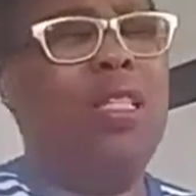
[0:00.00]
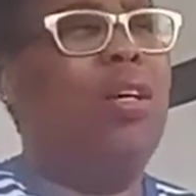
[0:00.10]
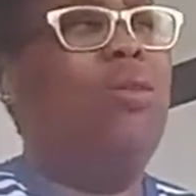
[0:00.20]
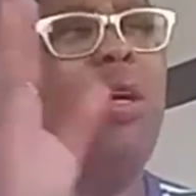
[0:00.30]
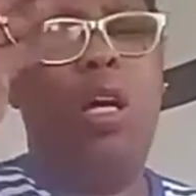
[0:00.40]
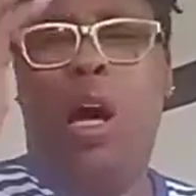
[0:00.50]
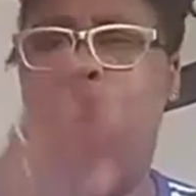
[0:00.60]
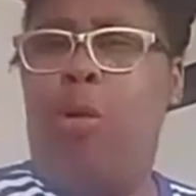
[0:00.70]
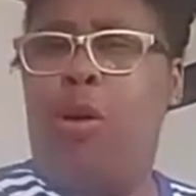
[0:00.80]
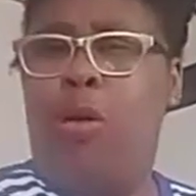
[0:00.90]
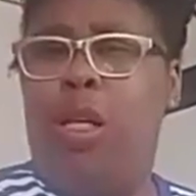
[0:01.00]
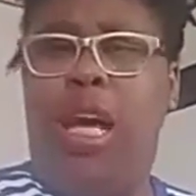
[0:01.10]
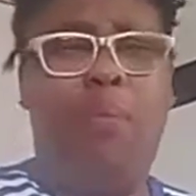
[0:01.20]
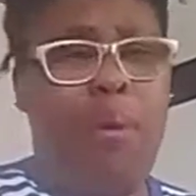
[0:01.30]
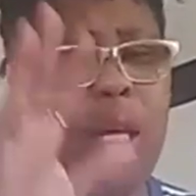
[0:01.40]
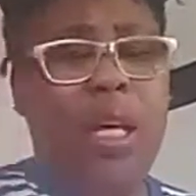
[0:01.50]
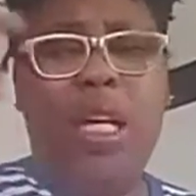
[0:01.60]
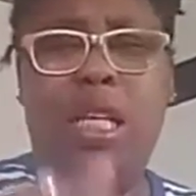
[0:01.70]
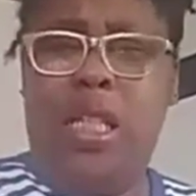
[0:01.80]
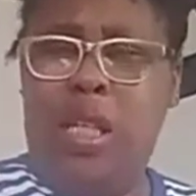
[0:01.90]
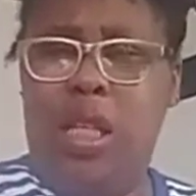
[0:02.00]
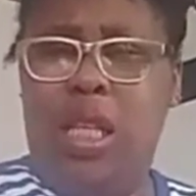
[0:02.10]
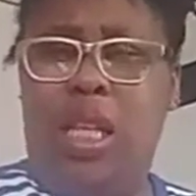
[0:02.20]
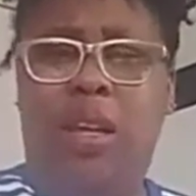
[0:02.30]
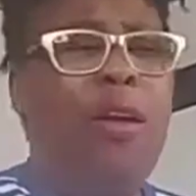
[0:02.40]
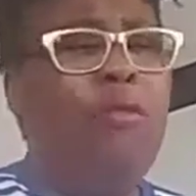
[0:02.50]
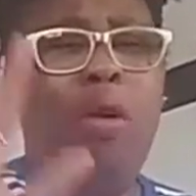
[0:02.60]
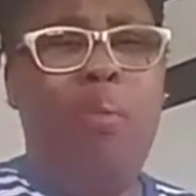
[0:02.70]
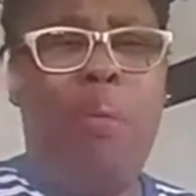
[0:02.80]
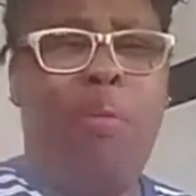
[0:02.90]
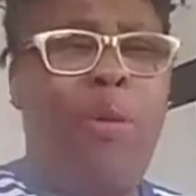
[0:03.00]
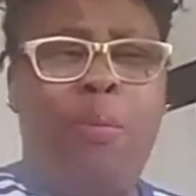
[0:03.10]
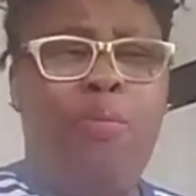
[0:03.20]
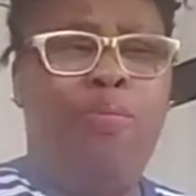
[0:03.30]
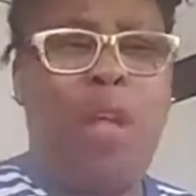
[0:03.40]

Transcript: So I'm working on that. But until then, remember,